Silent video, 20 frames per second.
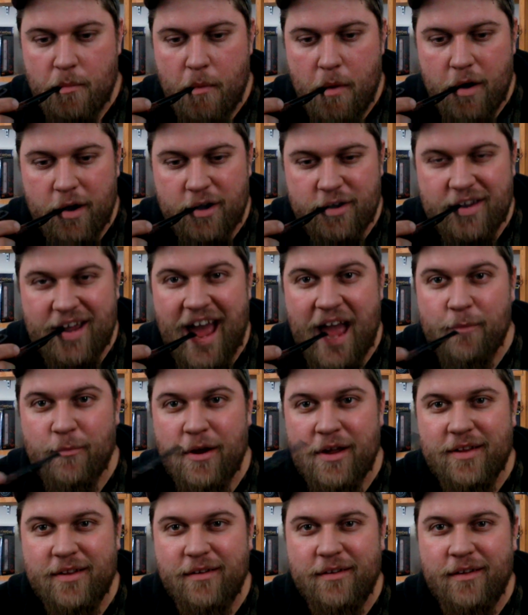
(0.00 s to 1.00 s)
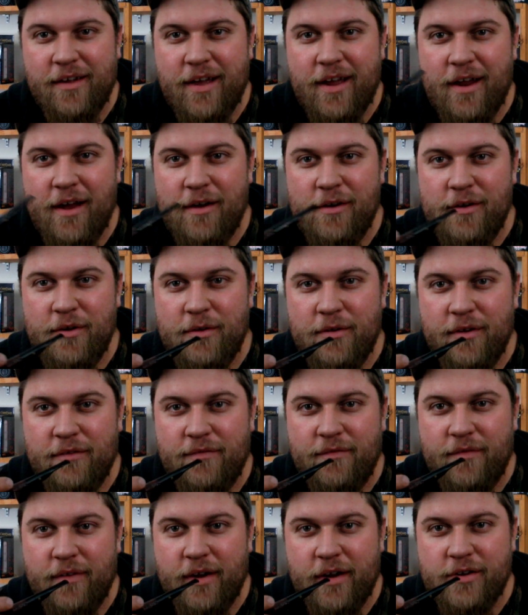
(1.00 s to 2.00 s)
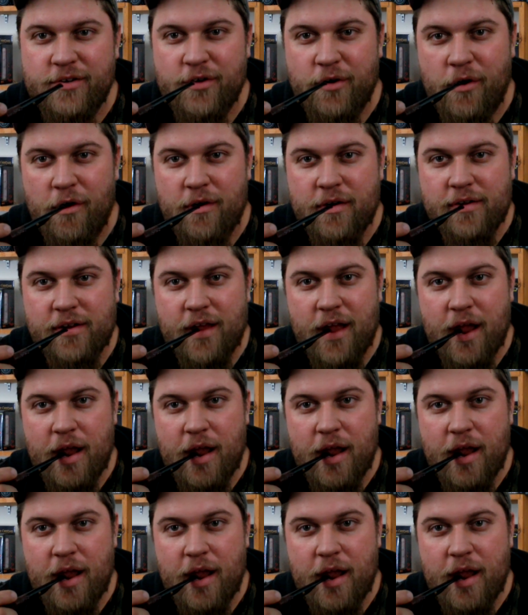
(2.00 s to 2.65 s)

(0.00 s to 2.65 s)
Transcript: Good time waster to get out doing the freaking chores.